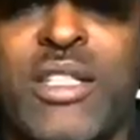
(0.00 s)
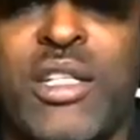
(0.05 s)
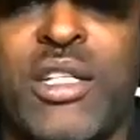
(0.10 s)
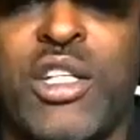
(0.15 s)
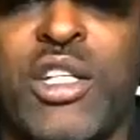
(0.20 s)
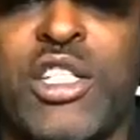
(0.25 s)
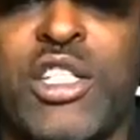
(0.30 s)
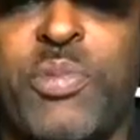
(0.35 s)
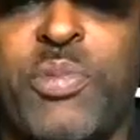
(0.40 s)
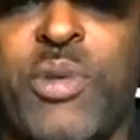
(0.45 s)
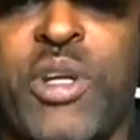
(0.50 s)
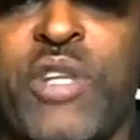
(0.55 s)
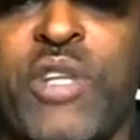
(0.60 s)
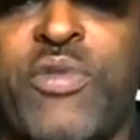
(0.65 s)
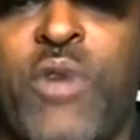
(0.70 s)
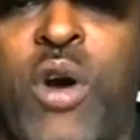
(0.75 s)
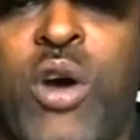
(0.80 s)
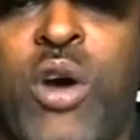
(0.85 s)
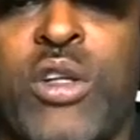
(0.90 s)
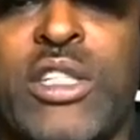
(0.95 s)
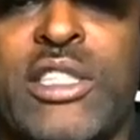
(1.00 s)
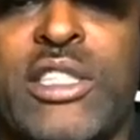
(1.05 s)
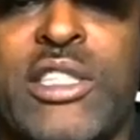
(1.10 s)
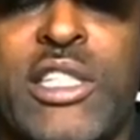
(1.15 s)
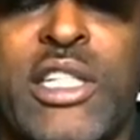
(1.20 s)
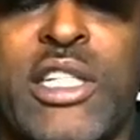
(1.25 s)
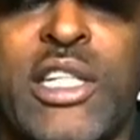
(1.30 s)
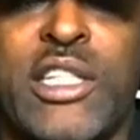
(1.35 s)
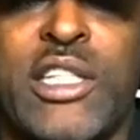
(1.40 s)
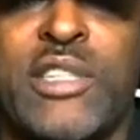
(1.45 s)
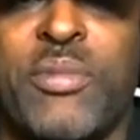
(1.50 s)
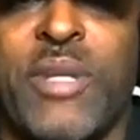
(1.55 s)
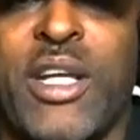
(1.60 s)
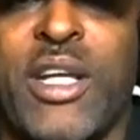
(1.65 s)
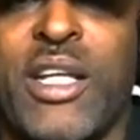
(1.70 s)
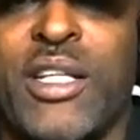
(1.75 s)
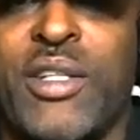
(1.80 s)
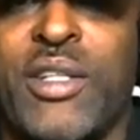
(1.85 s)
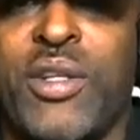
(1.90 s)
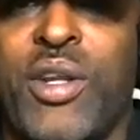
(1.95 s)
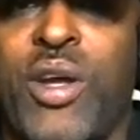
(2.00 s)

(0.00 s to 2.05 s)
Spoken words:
a good experience for all these kids, man,